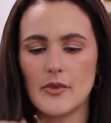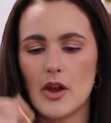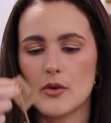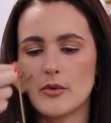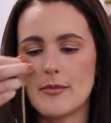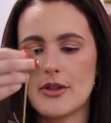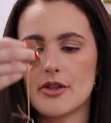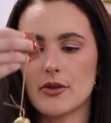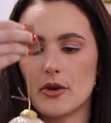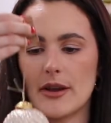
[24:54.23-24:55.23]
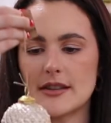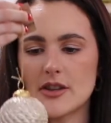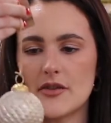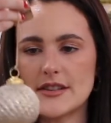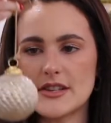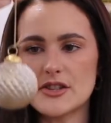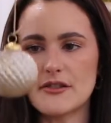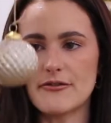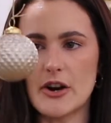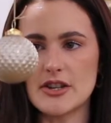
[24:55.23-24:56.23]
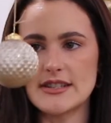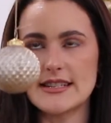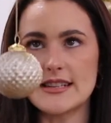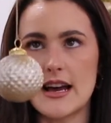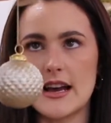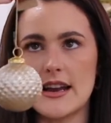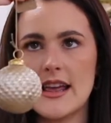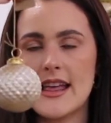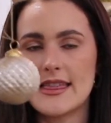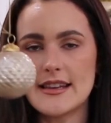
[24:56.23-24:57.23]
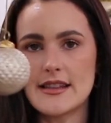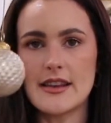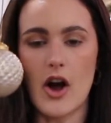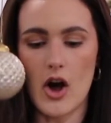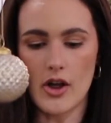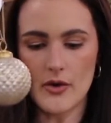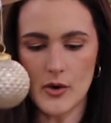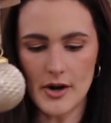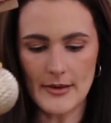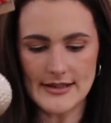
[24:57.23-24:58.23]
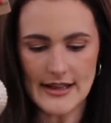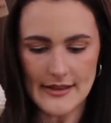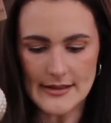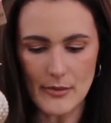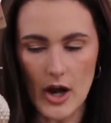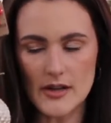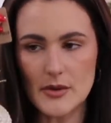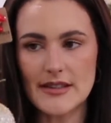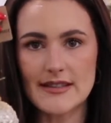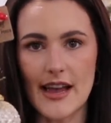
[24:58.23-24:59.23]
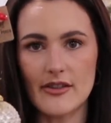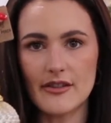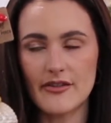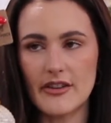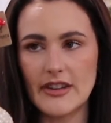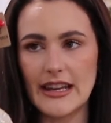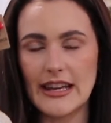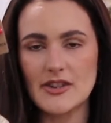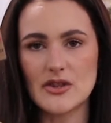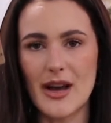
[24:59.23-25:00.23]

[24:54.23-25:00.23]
ribbon through it. So this is the first design. All the ornaments in this box were $7.50 each, so